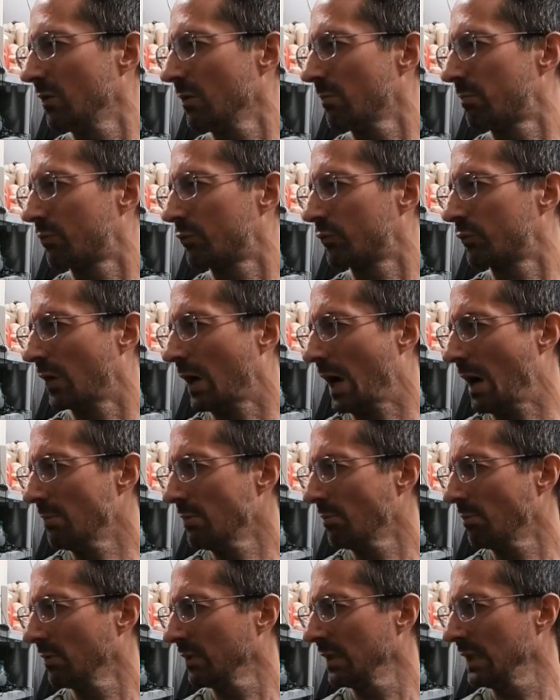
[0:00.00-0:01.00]

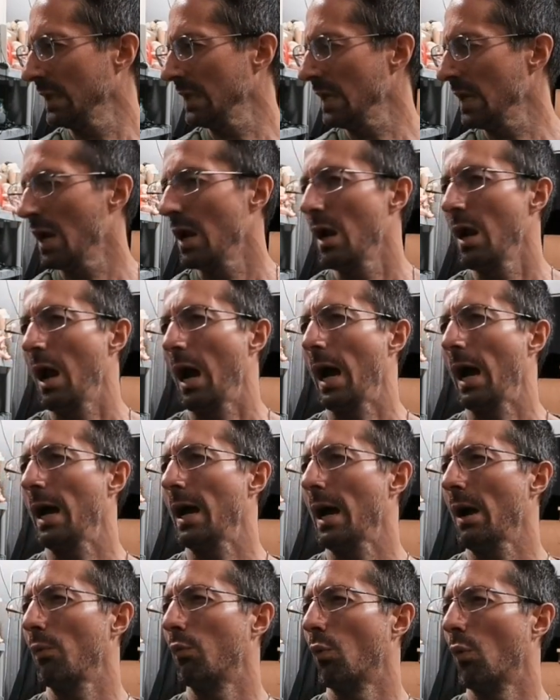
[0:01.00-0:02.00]
probably.
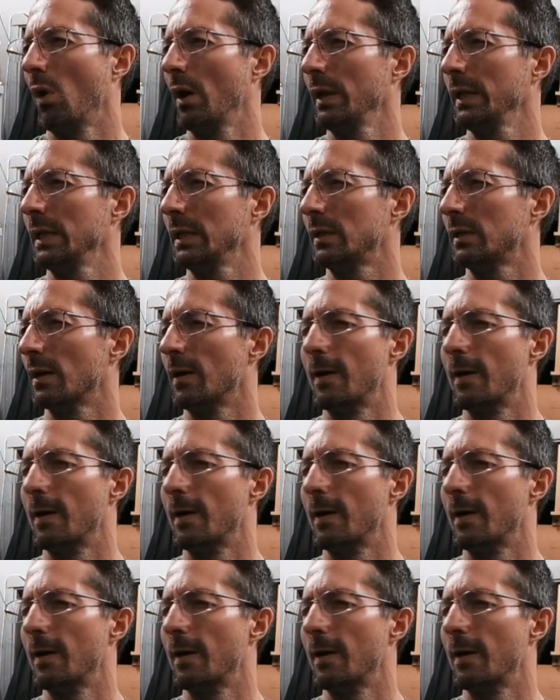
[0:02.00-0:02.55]
I want it.